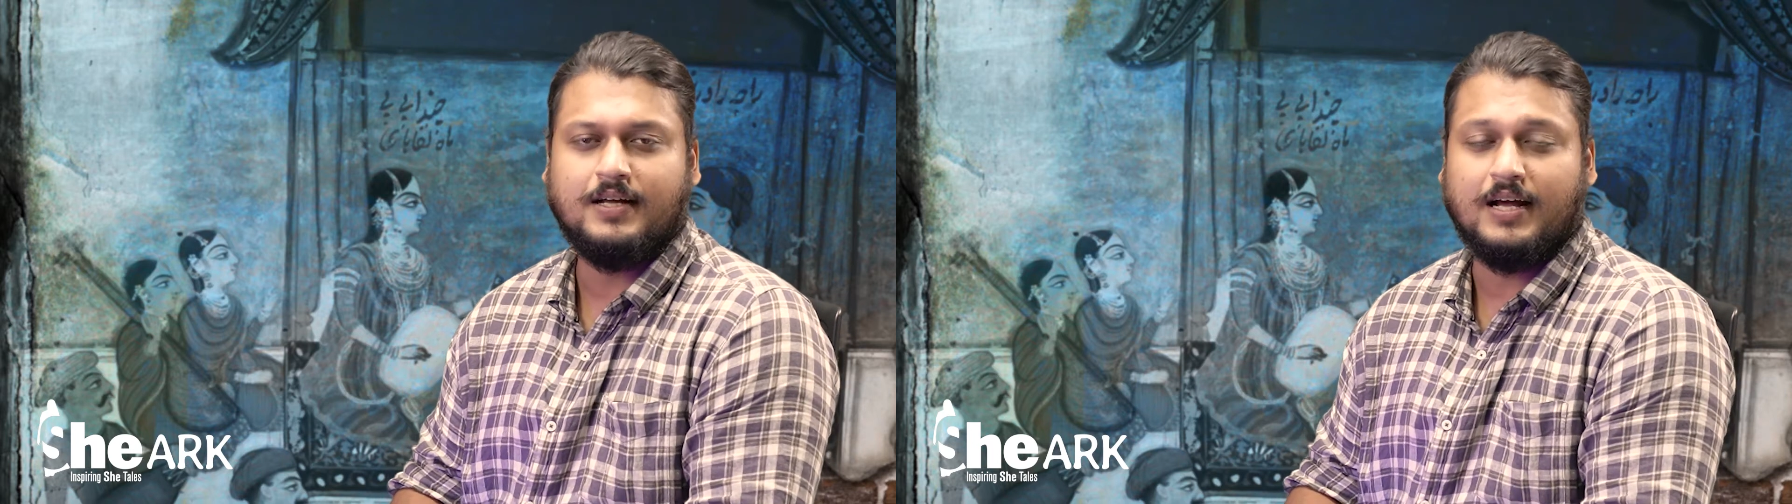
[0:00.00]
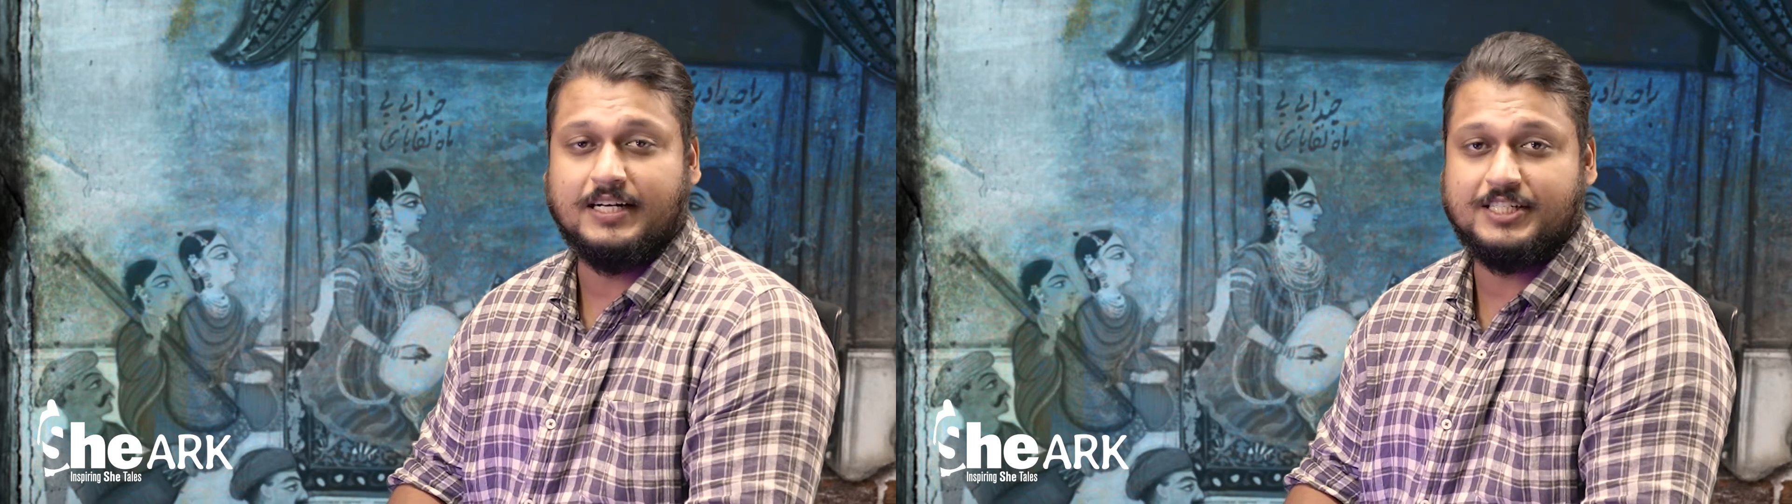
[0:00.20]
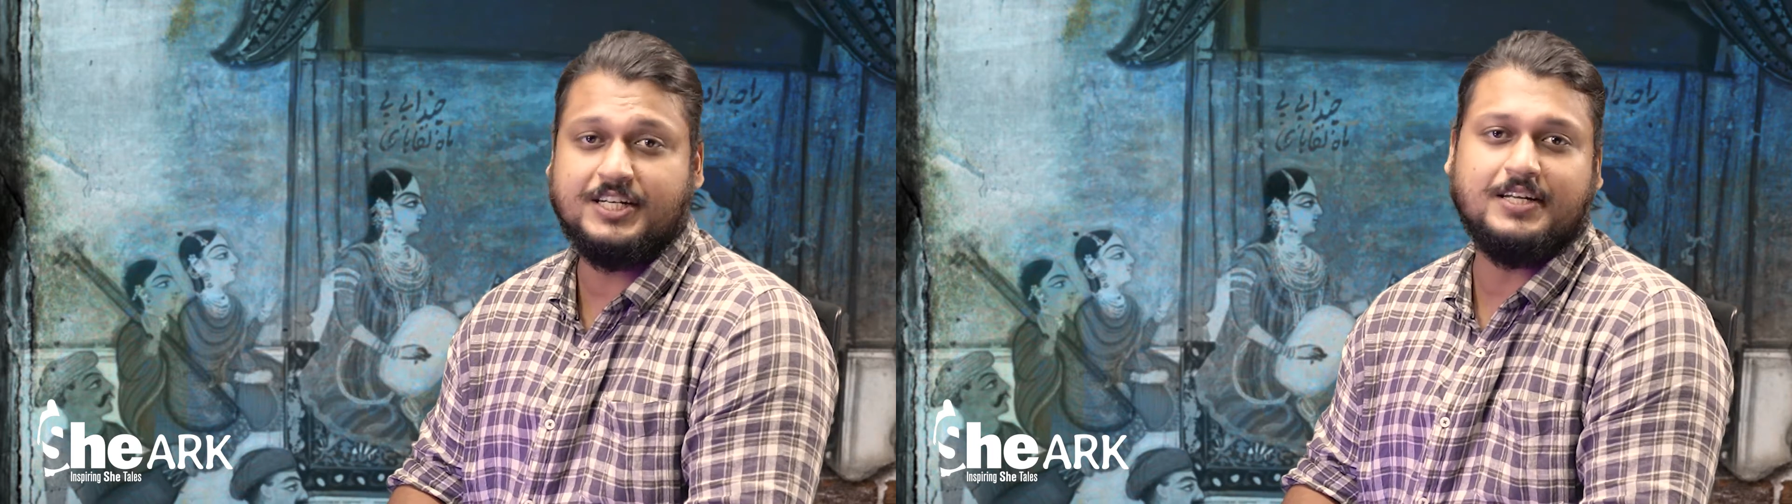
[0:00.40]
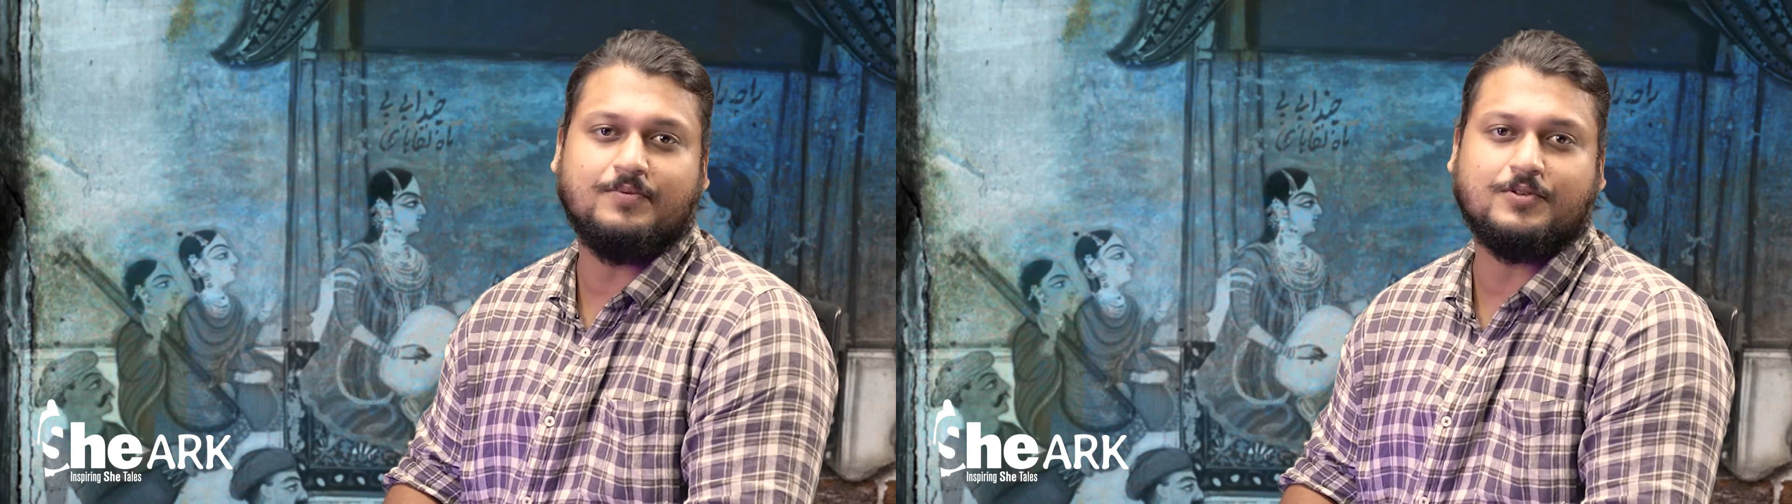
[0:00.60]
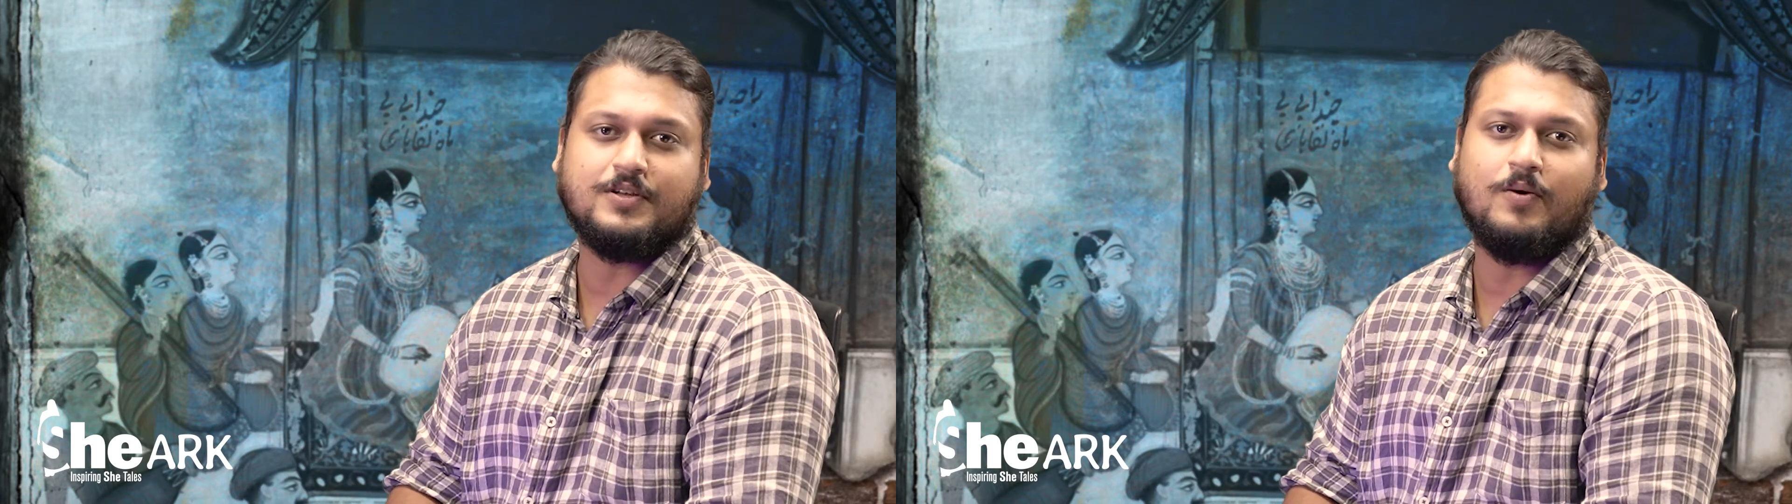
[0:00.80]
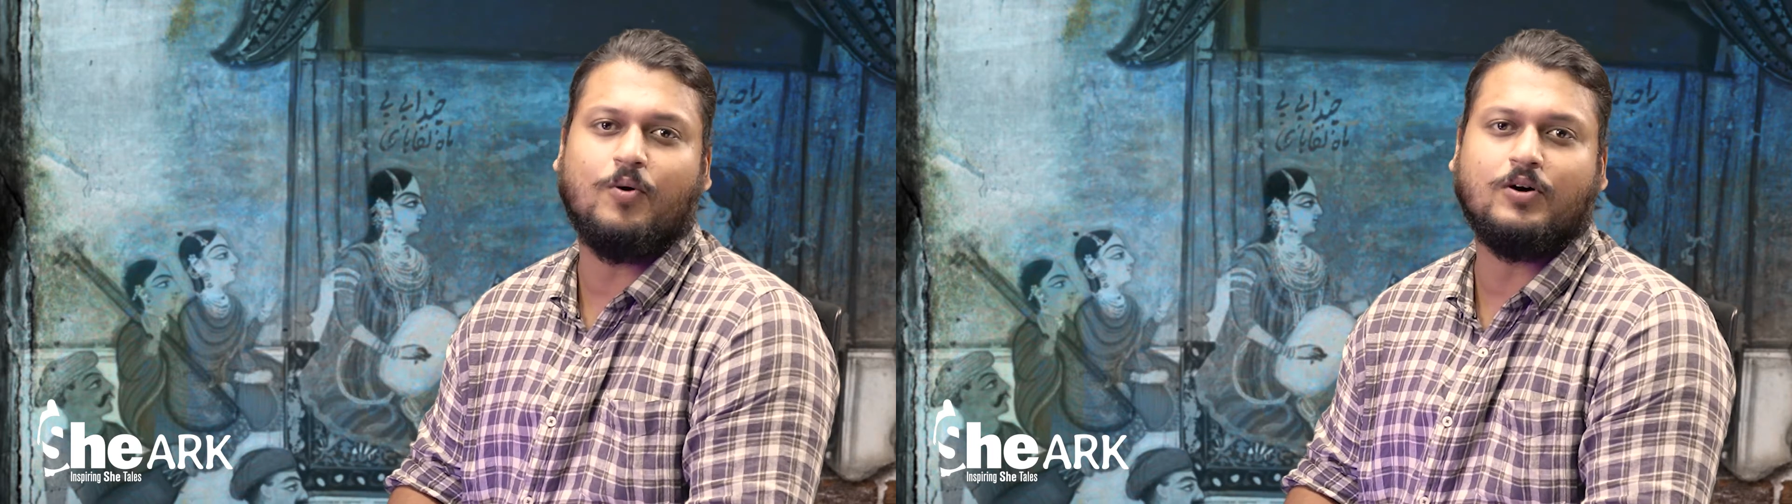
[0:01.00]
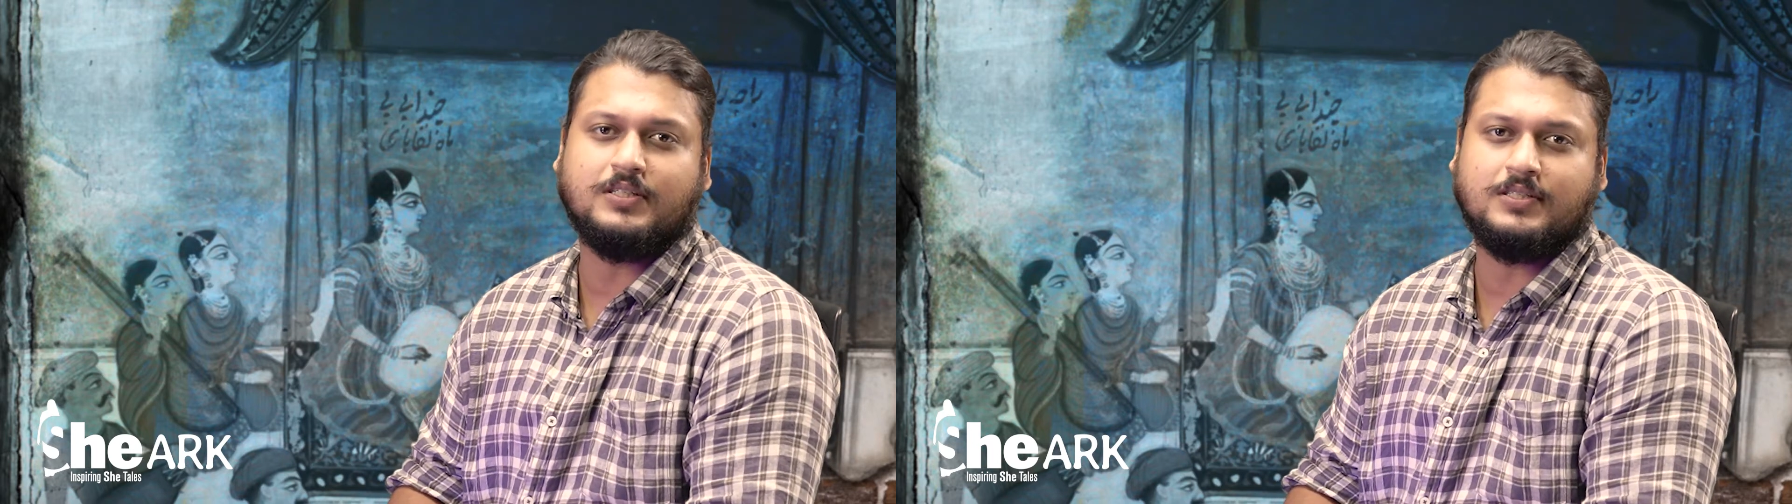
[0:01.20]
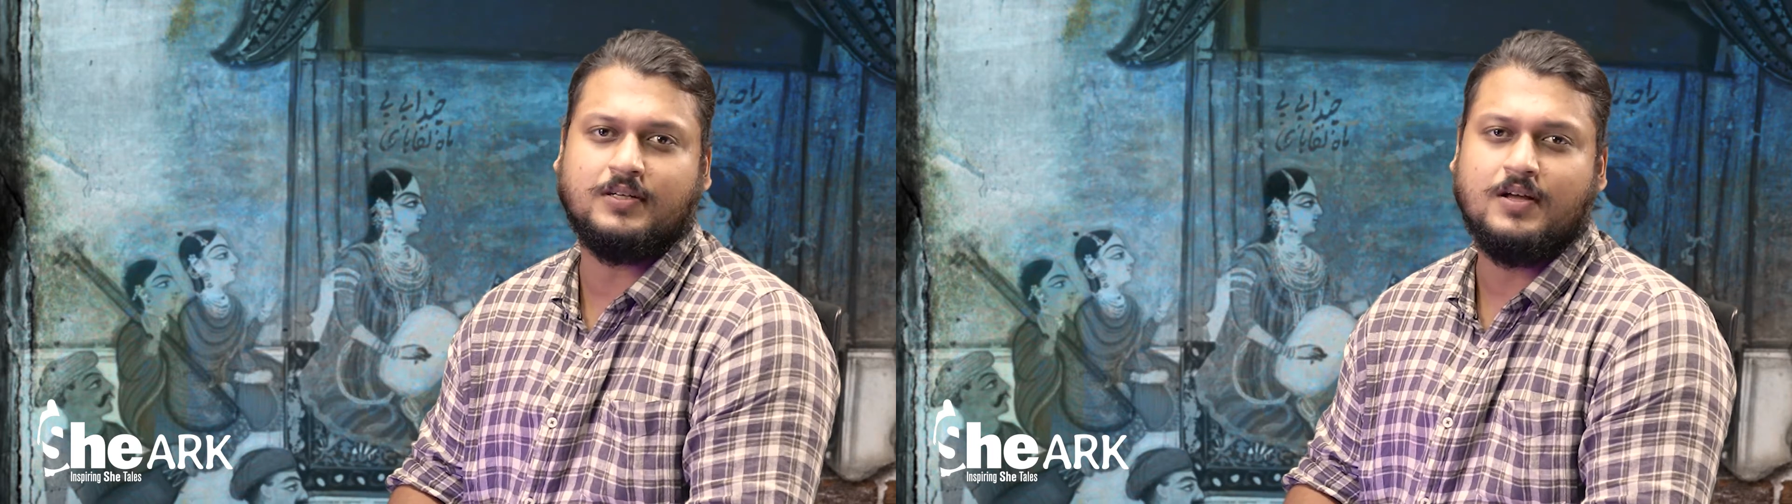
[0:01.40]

and she was awarded